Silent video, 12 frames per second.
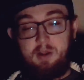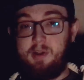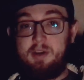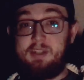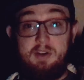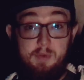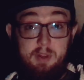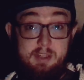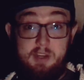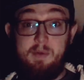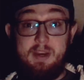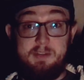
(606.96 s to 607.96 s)
Clerks didn't really
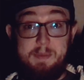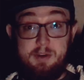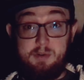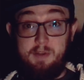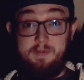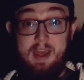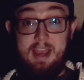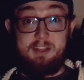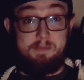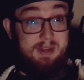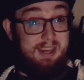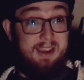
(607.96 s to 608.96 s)
do any special effects,
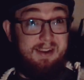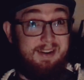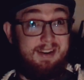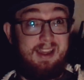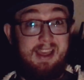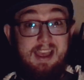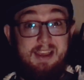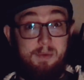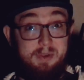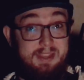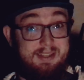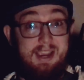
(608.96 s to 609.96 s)
but here,
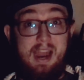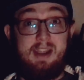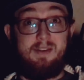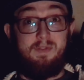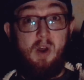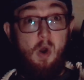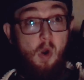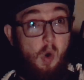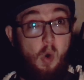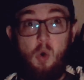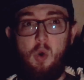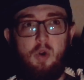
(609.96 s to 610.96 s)
with this kind of
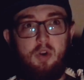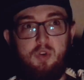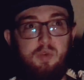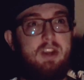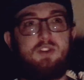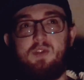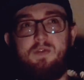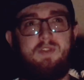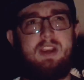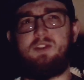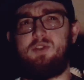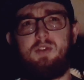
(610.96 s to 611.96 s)
horror creature
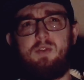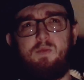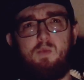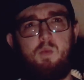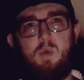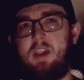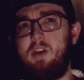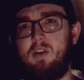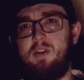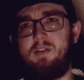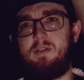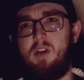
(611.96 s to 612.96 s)
feature,
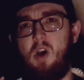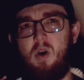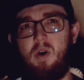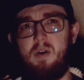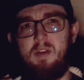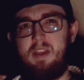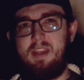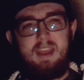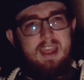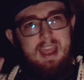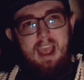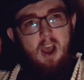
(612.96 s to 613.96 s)
weird
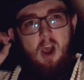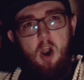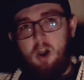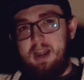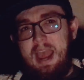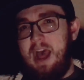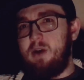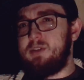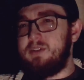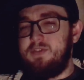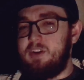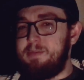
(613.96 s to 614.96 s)
art
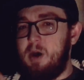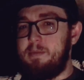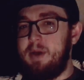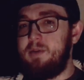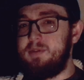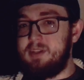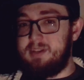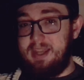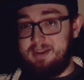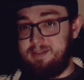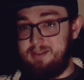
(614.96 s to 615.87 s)
house film almost that